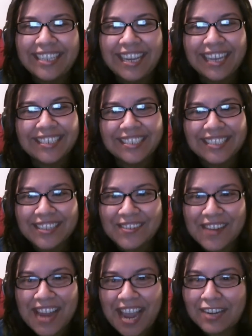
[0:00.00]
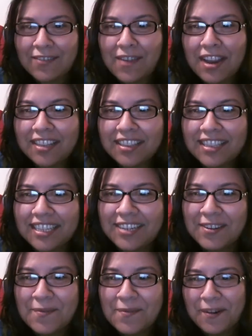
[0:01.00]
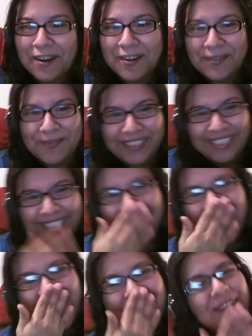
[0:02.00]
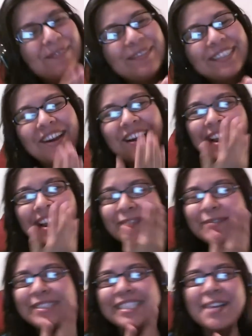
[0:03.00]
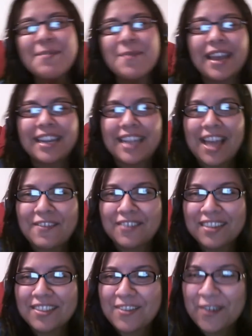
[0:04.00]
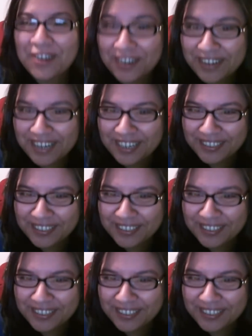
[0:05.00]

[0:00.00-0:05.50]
occasionally reactivated the department I'm sorry. I'm seeing Brad laugh out of the corner